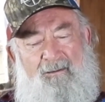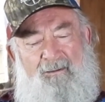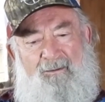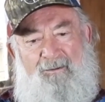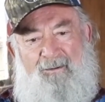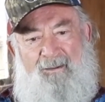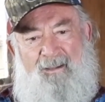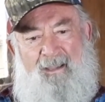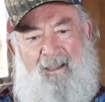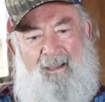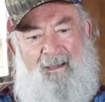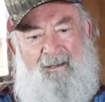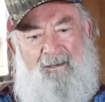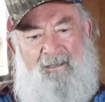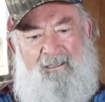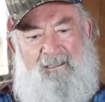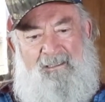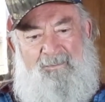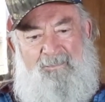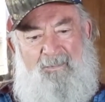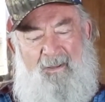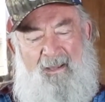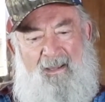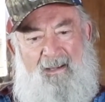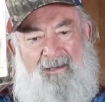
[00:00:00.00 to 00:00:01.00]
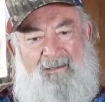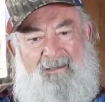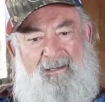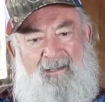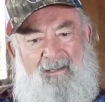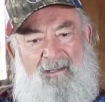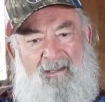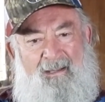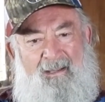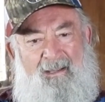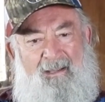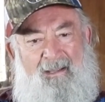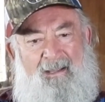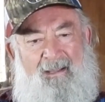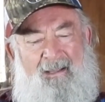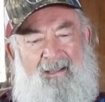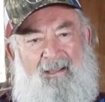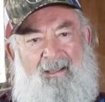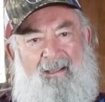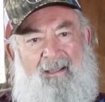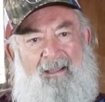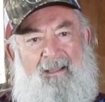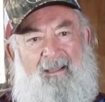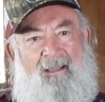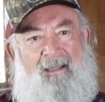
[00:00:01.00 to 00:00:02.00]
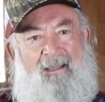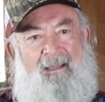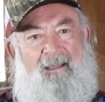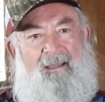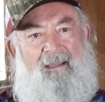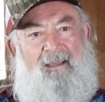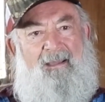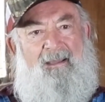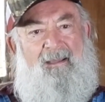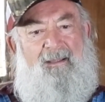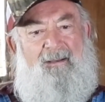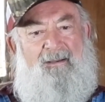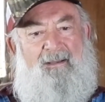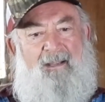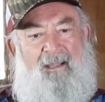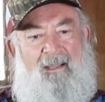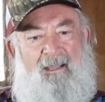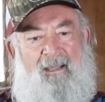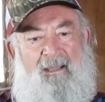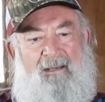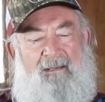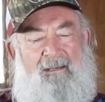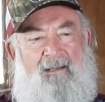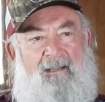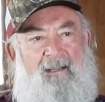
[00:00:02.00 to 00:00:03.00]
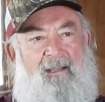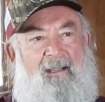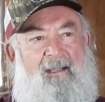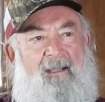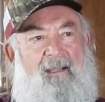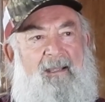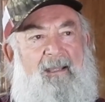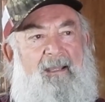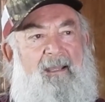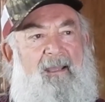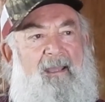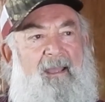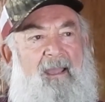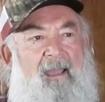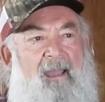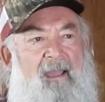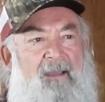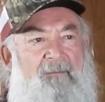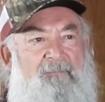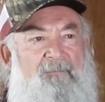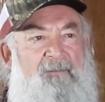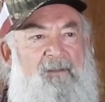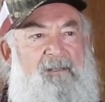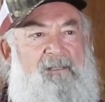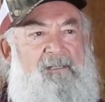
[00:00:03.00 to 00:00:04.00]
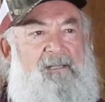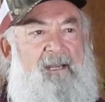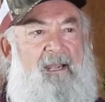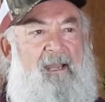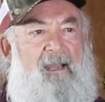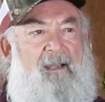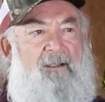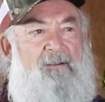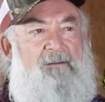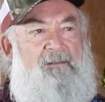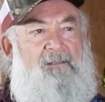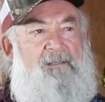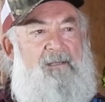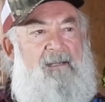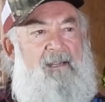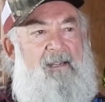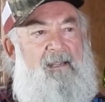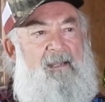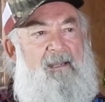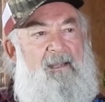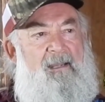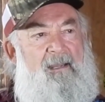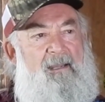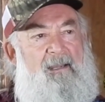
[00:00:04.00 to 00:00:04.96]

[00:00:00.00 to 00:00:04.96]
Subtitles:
you can expect to get half inch accuracy